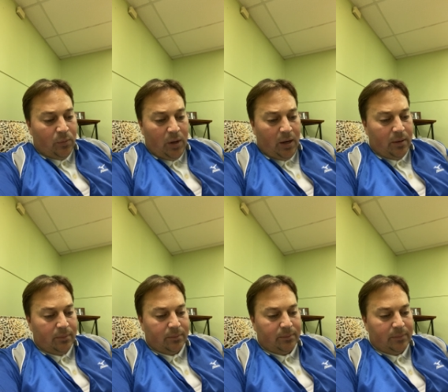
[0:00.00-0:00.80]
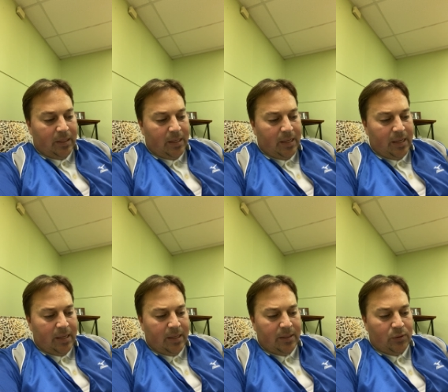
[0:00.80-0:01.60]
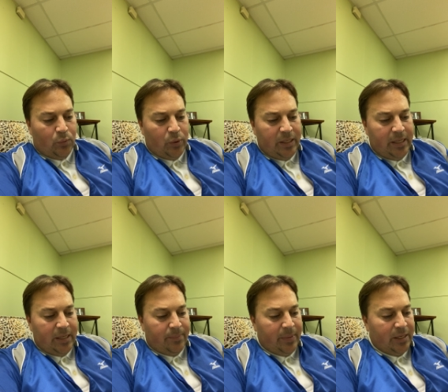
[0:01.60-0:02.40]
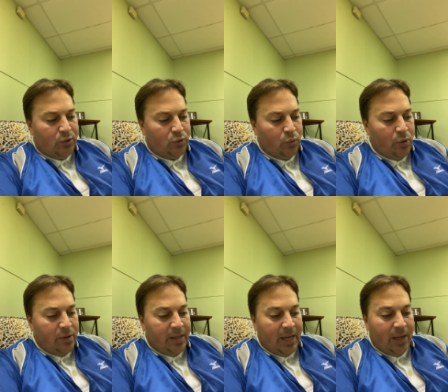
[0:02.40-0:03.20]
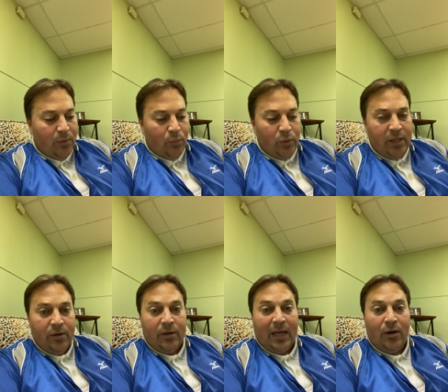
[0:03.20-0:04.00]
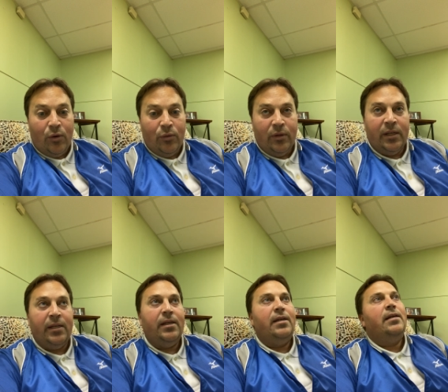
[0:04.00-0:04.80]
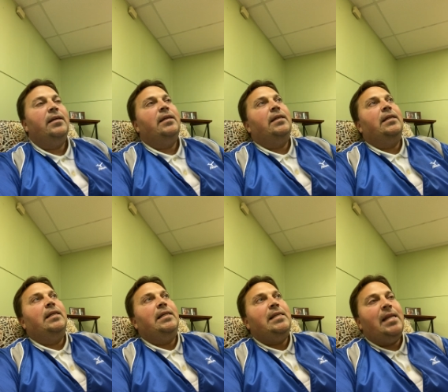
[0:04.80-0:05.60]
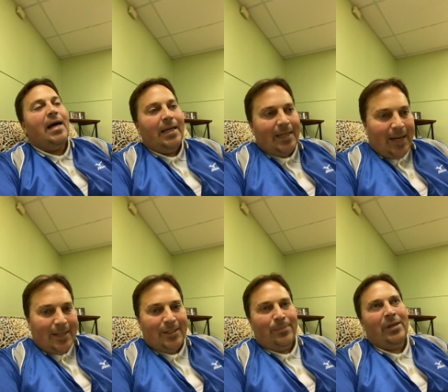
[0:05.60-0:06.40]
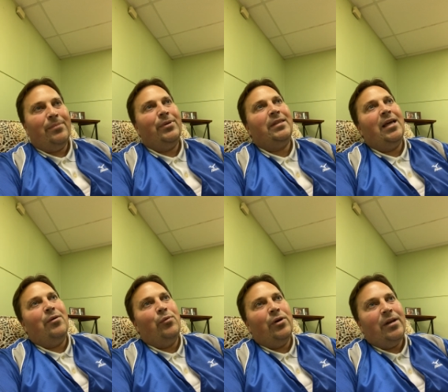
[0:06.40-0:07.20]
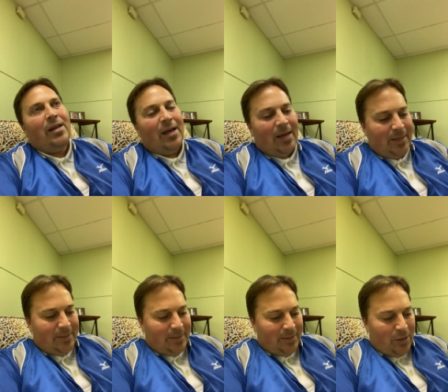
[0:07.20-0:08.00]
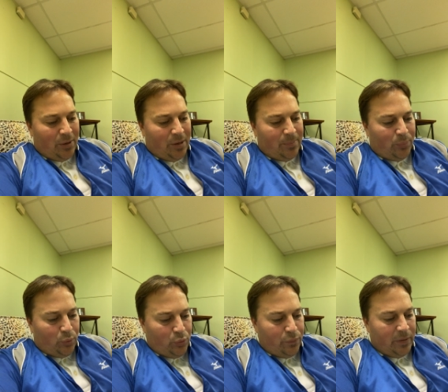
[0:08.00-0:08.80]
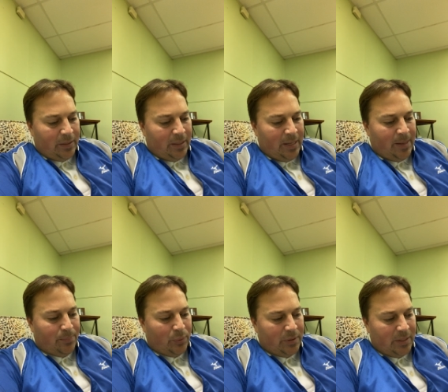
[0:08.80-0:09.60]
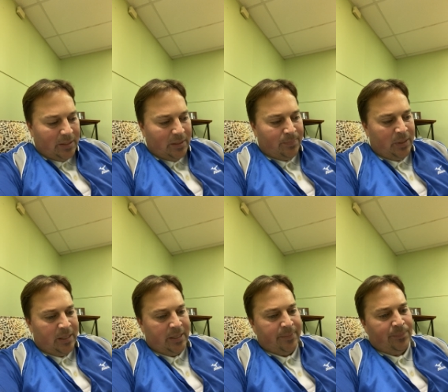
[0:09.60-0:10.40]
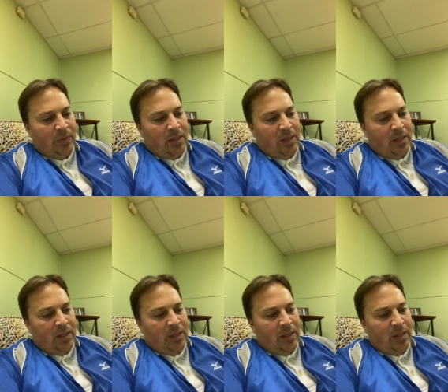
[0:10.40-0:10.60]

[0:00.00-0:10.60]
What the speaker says: well. And we need to make sure that we are not only not gossiping, but that we're not approving and participating